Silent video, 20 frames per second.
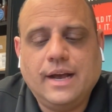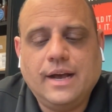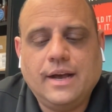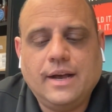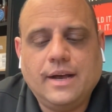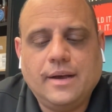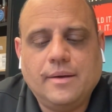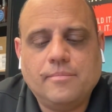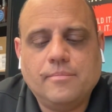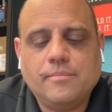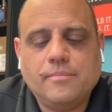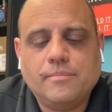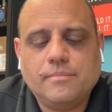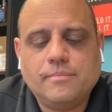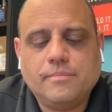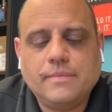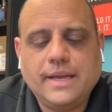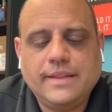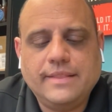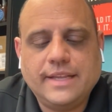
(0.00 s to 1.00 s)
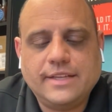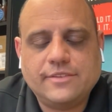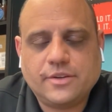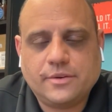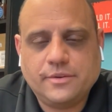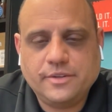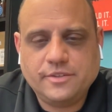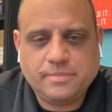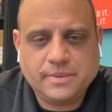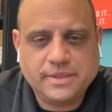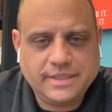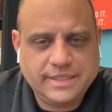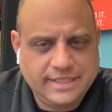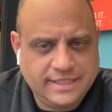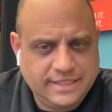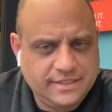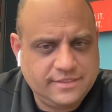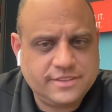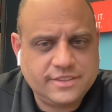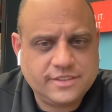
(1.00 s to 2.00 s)
Um, and that's always been the
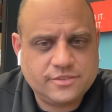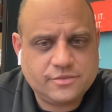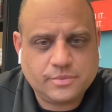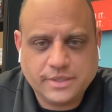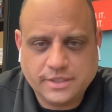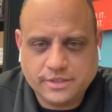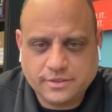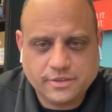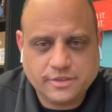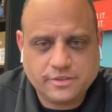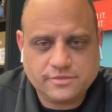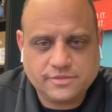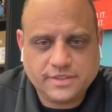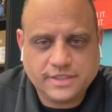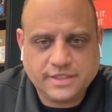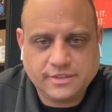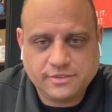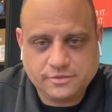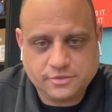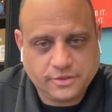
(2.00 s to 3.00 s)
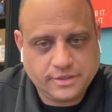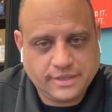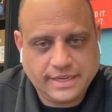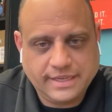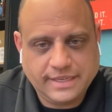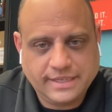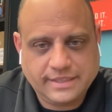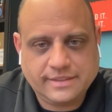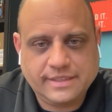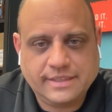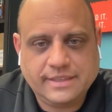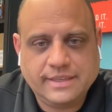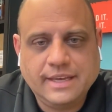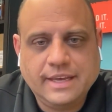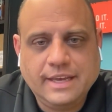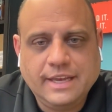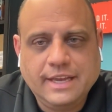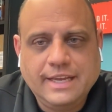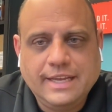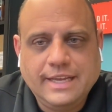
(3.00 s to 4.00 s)
easiest way to grow sales organically.
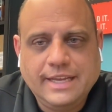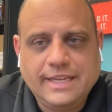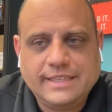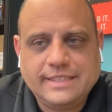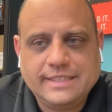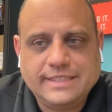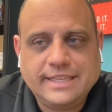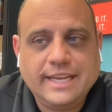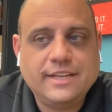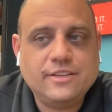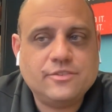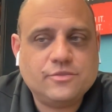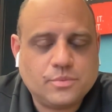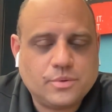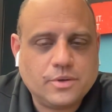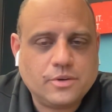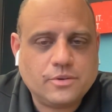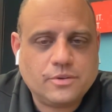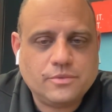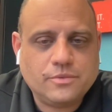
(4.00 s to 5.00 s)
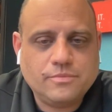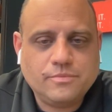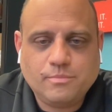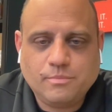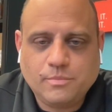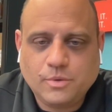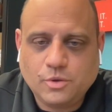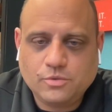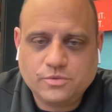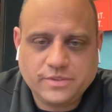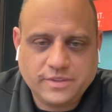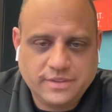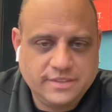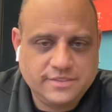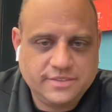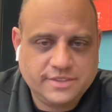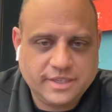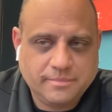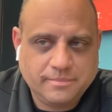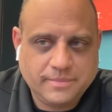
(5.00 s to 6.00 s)
In today's world, most of
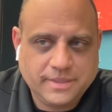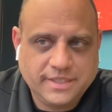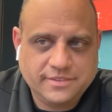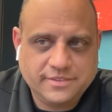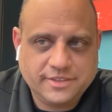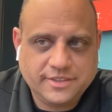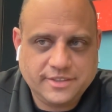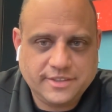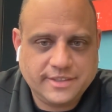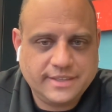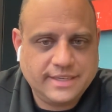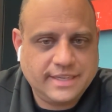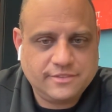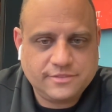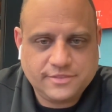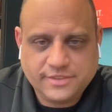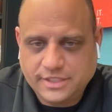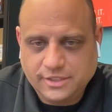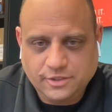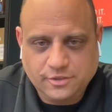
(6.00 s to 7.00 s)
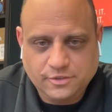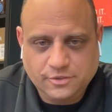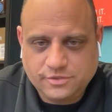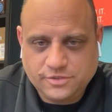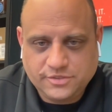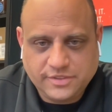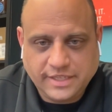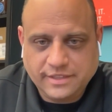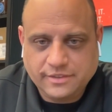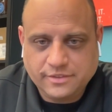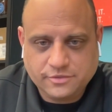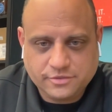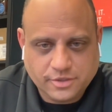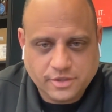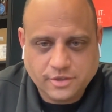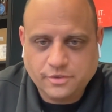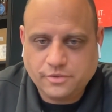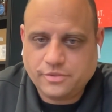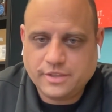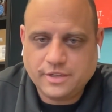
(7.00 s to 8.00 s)
these companies that are announcing sales
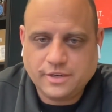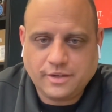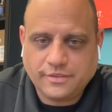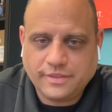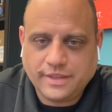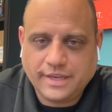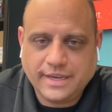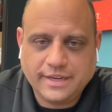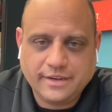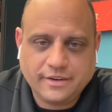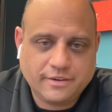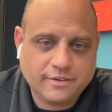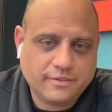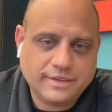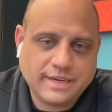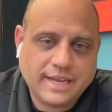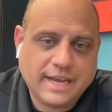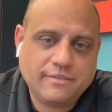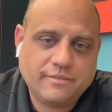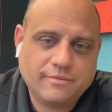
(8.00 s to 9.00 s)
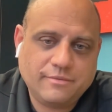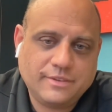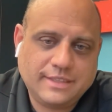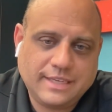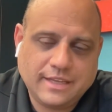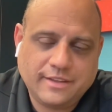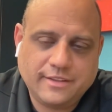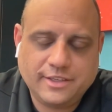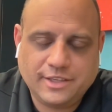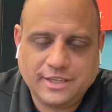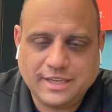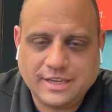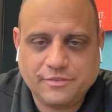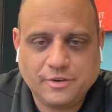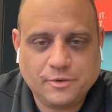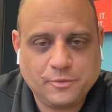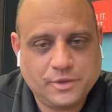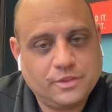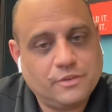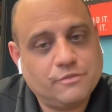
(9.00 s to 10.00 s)
growth and all that are not telling
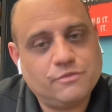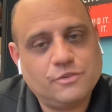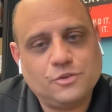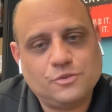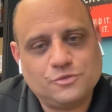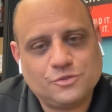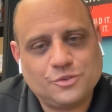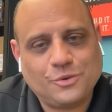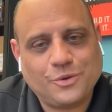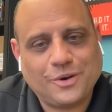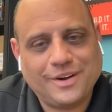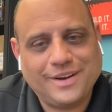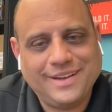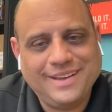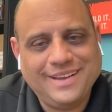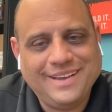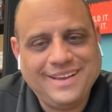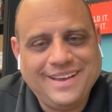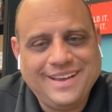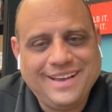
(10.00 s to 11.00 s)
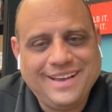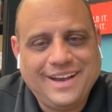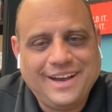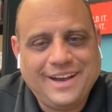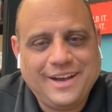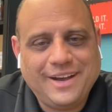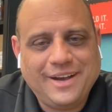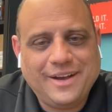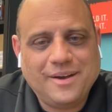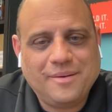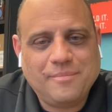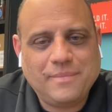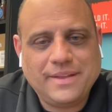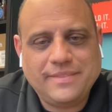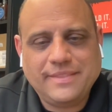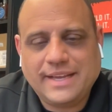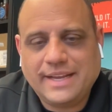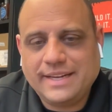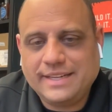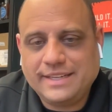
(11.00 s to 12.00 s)
everyone the full story. Um,
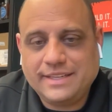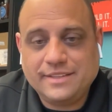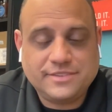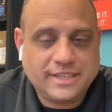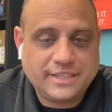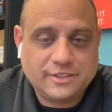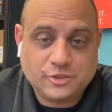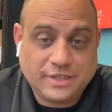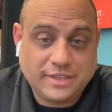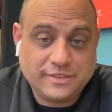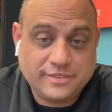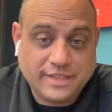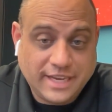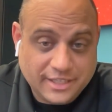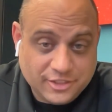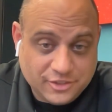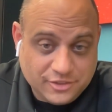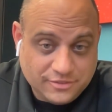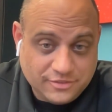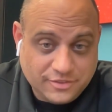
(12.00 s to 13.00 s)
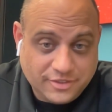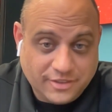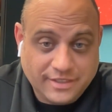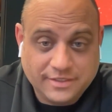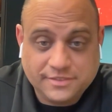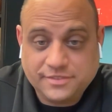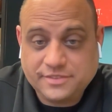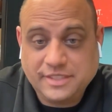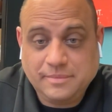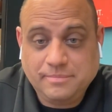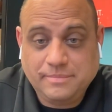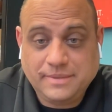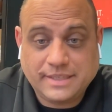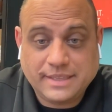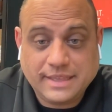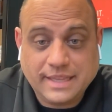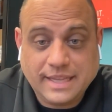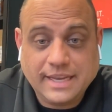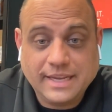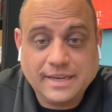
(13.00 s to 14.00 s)
and that is that transactions are on a steep
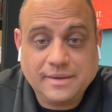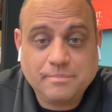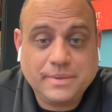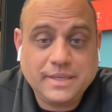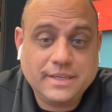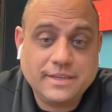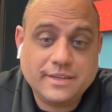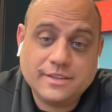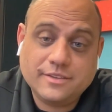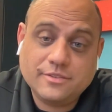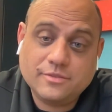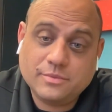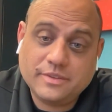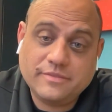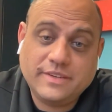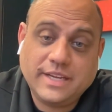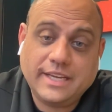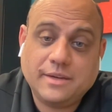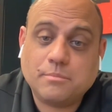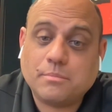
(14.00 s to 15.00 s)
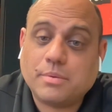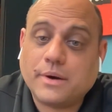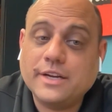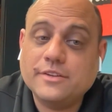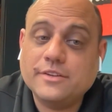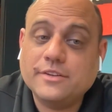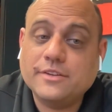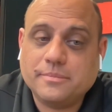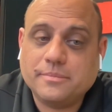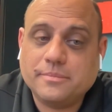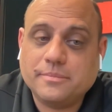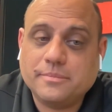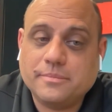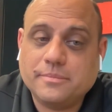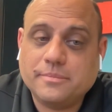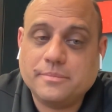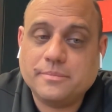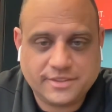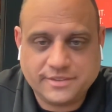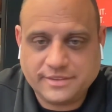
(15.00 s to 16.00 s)
decline because we've taken price so many
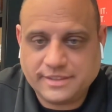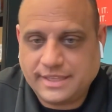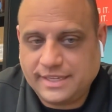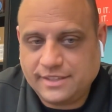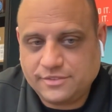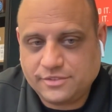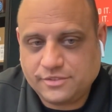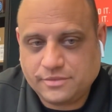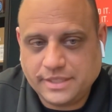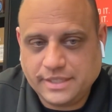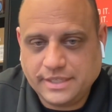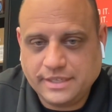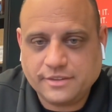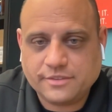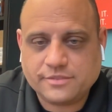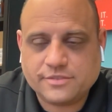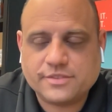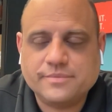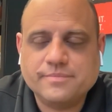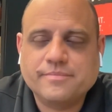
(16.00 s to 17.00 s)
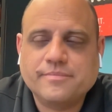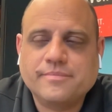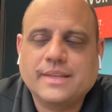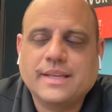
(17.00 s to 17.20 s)
times in the last three years.